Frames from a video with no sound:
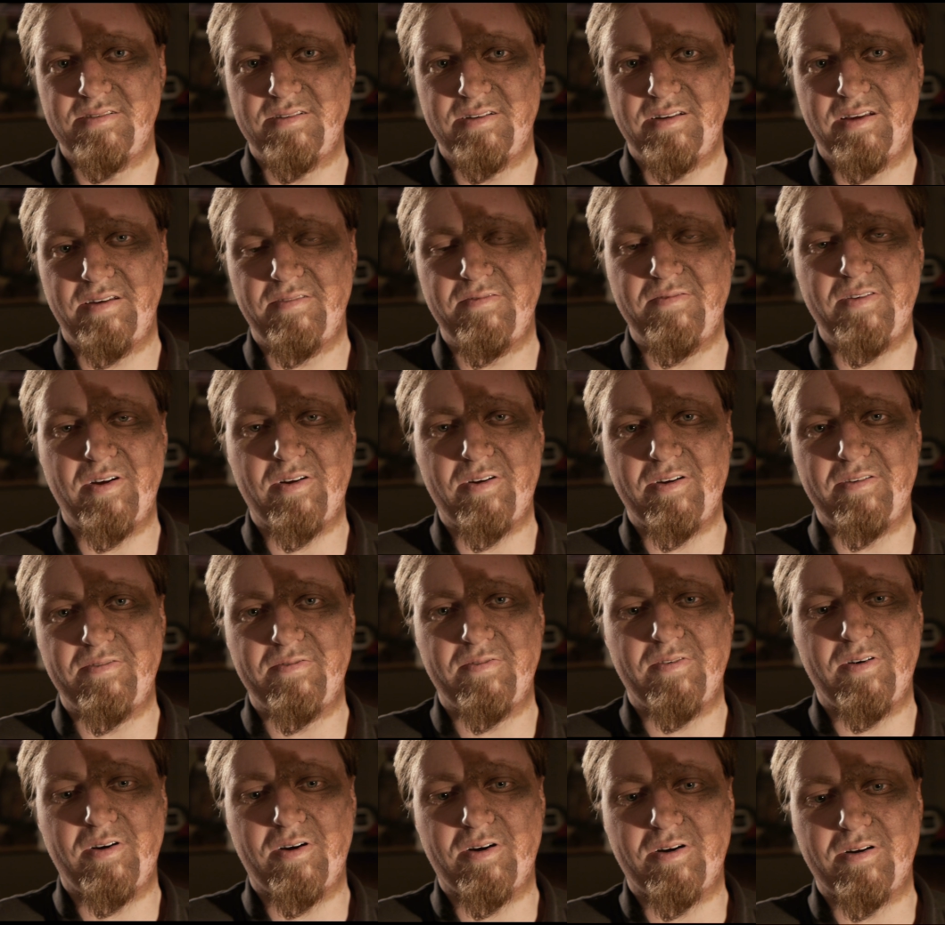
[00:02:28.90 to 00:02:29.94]
very
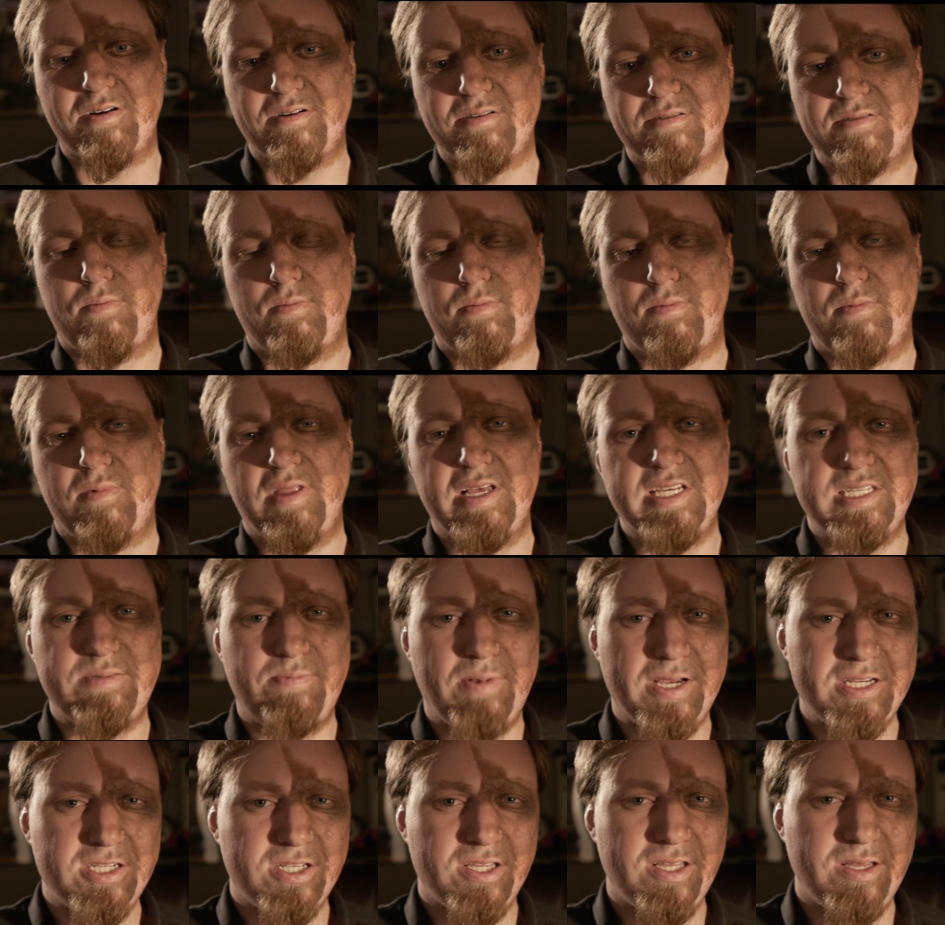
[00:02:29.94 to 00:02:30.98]
far,
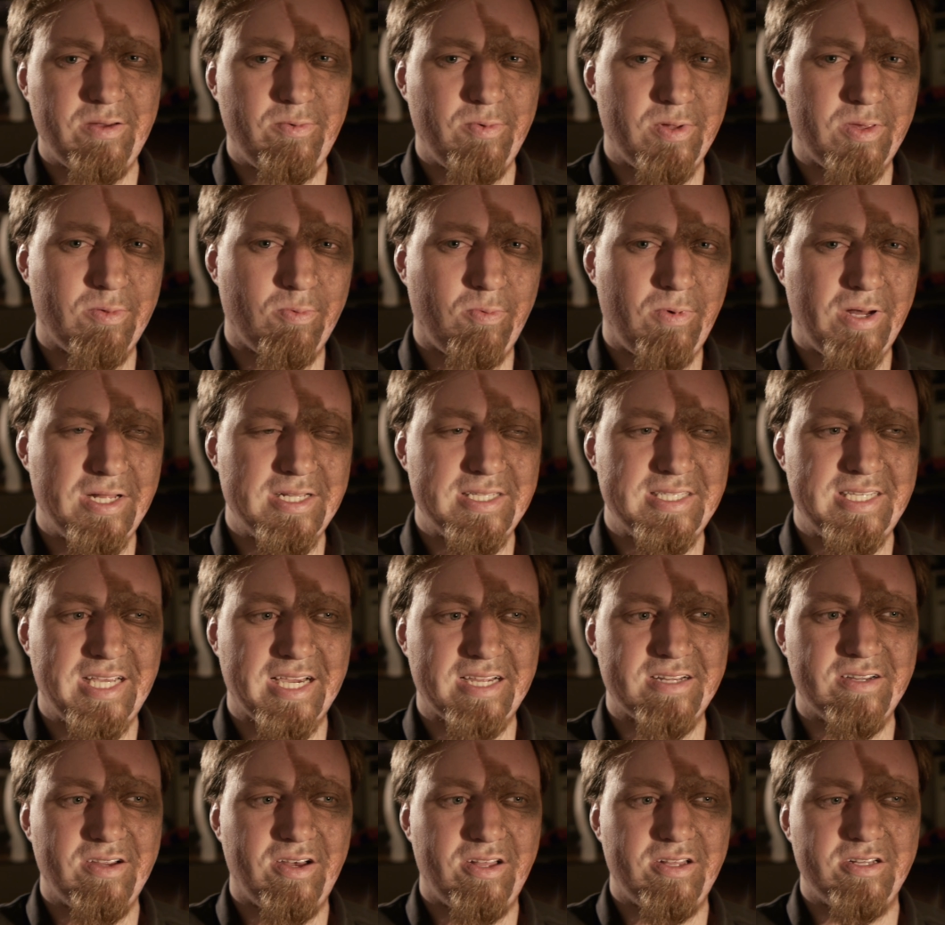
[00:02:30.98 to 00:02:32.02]
especially with what
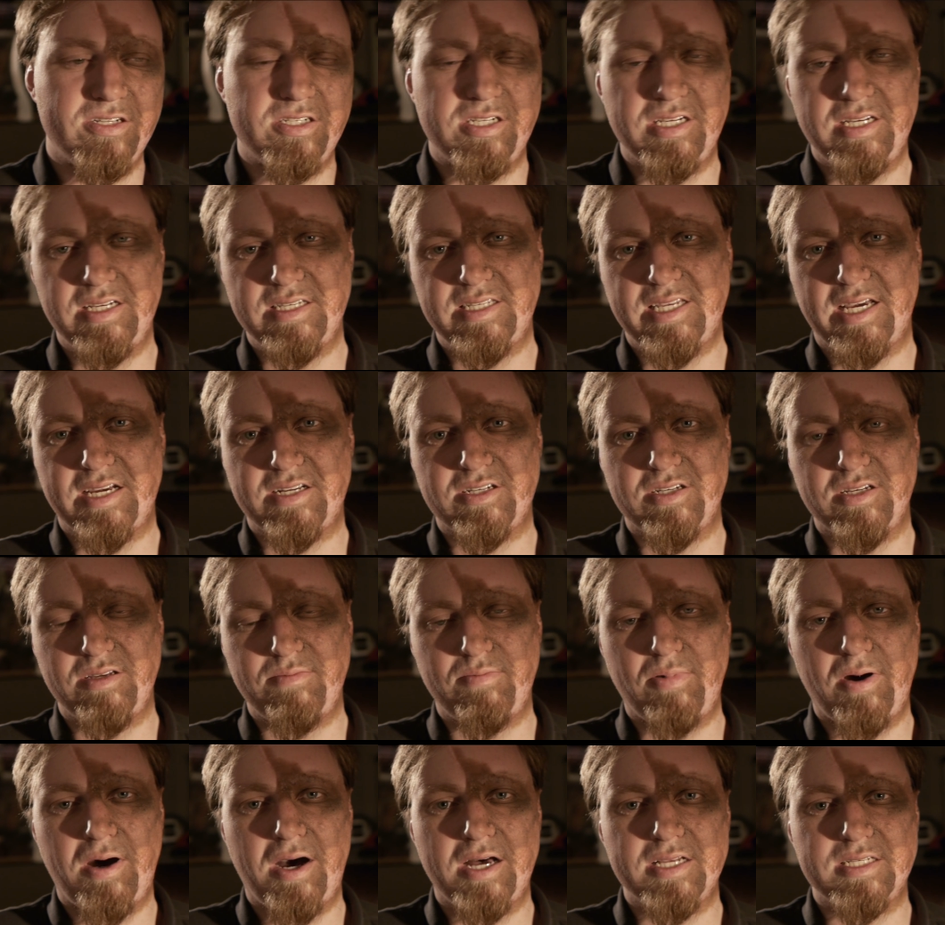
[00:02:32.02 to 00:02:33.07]
technology is actually
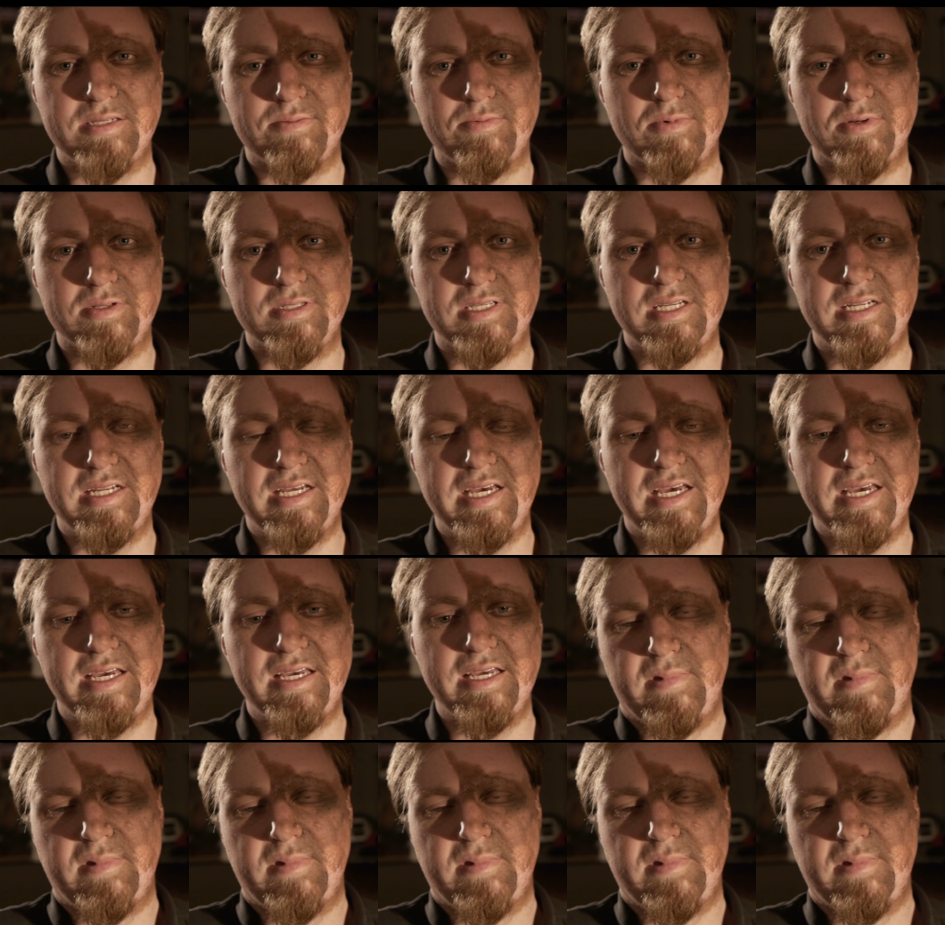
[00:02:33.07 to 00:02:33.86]
possible today.